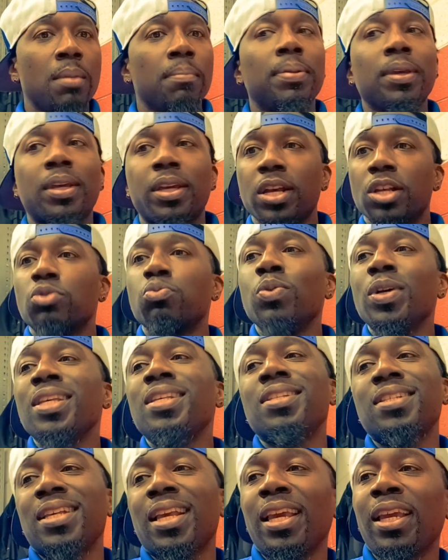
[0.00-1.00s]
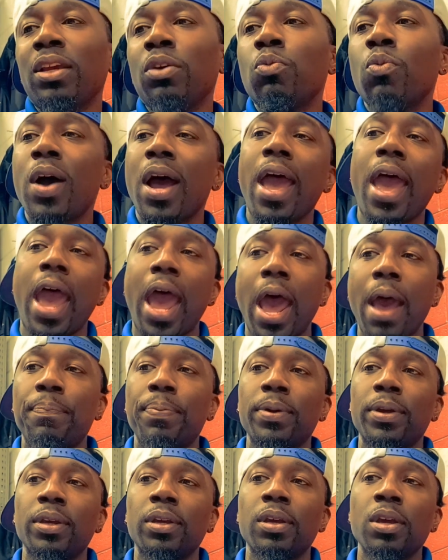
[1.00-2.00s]
Because we seen what
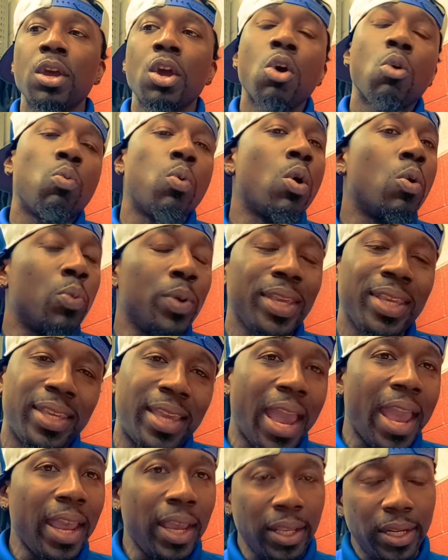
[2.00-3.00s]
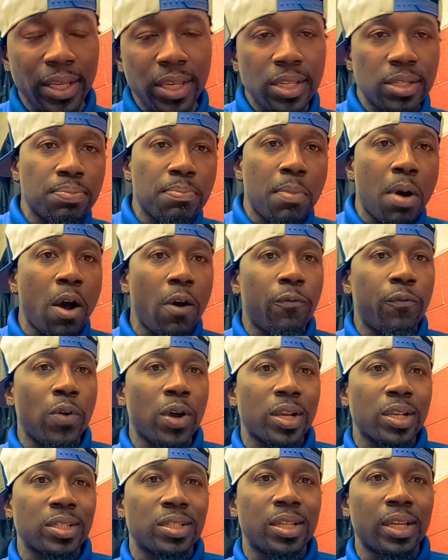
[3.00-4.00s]
happened when we gave these
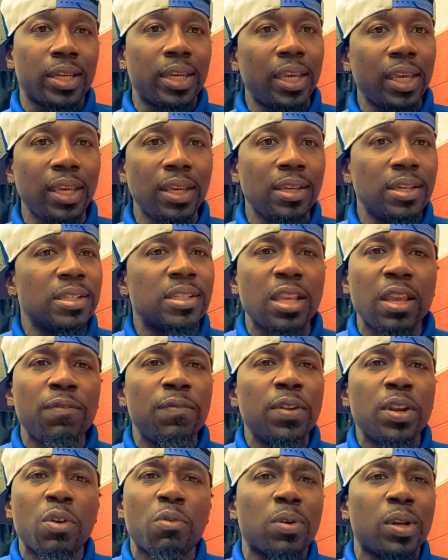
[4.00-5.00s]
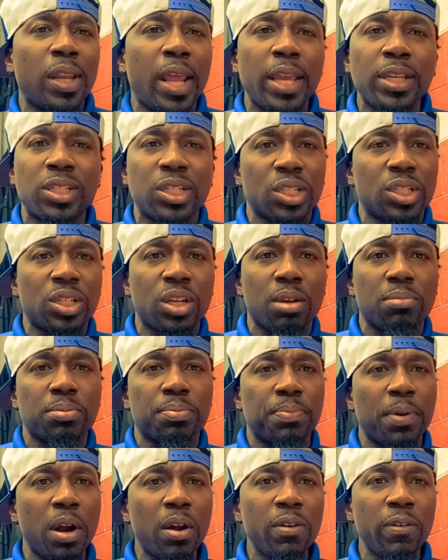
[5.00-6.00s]
motherfuckers the keys, even in relationships,
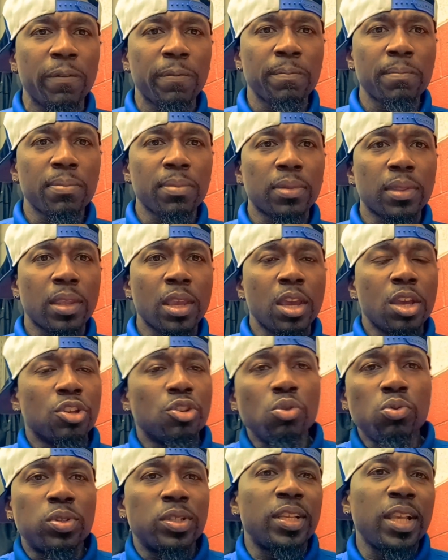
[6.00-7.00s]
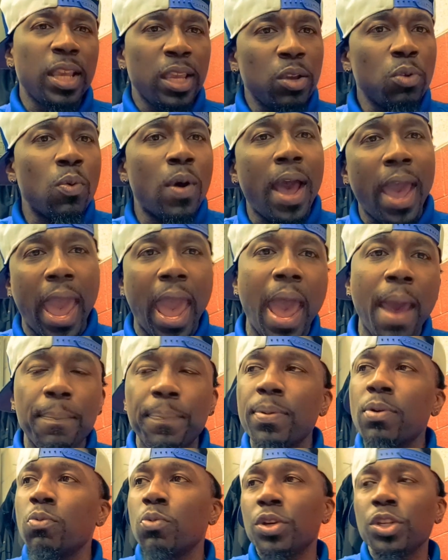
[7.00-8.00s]
bro. You seen what
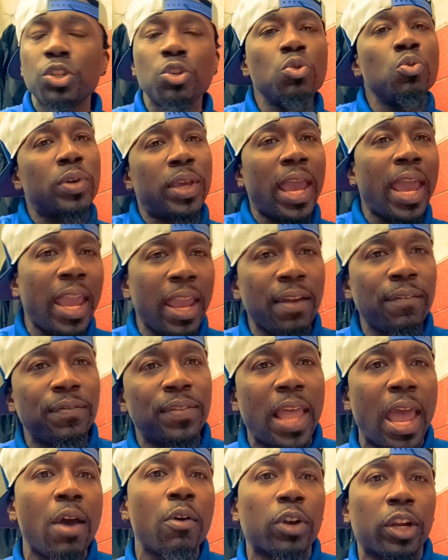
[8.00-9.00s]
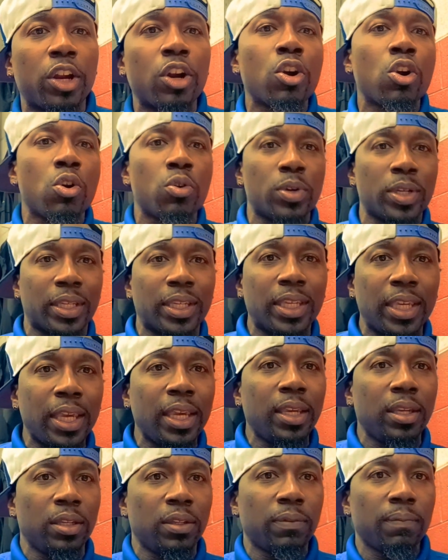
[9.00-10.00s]
happened when you gave that girl the
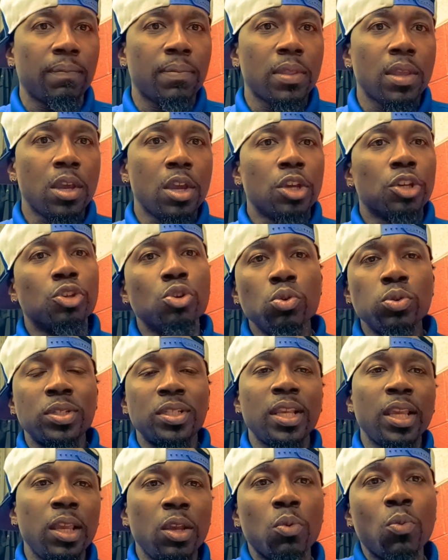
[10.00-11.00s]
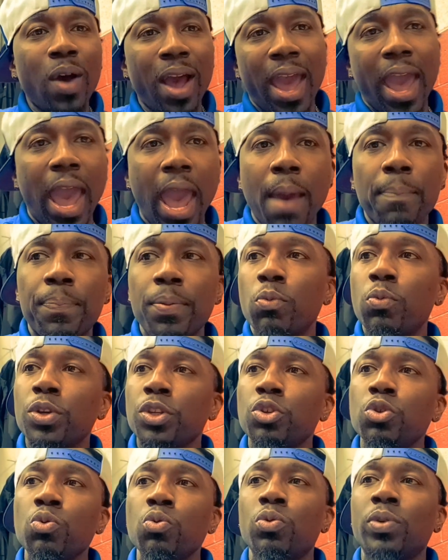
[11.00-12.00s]
key you seen what happened
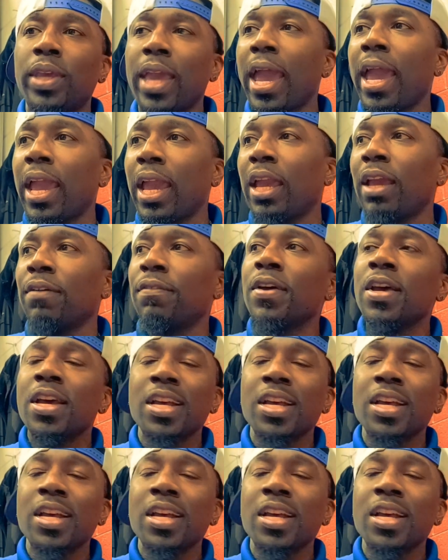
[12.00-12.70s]
when you gave